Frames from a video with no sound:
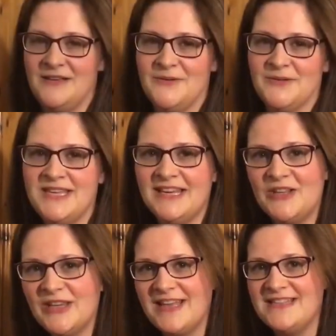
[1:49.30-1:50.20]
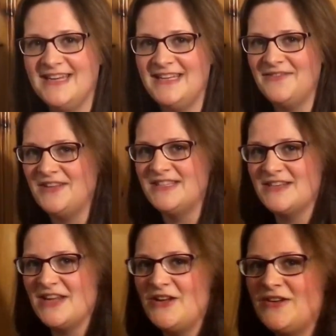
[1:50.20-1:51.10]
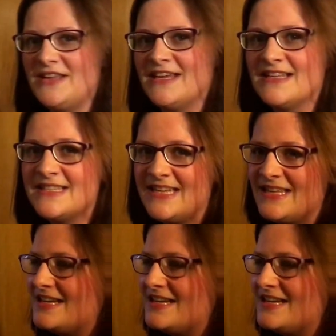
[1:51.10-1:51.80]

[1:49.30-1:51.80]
We'll take a look inside the freezer now, and you can see that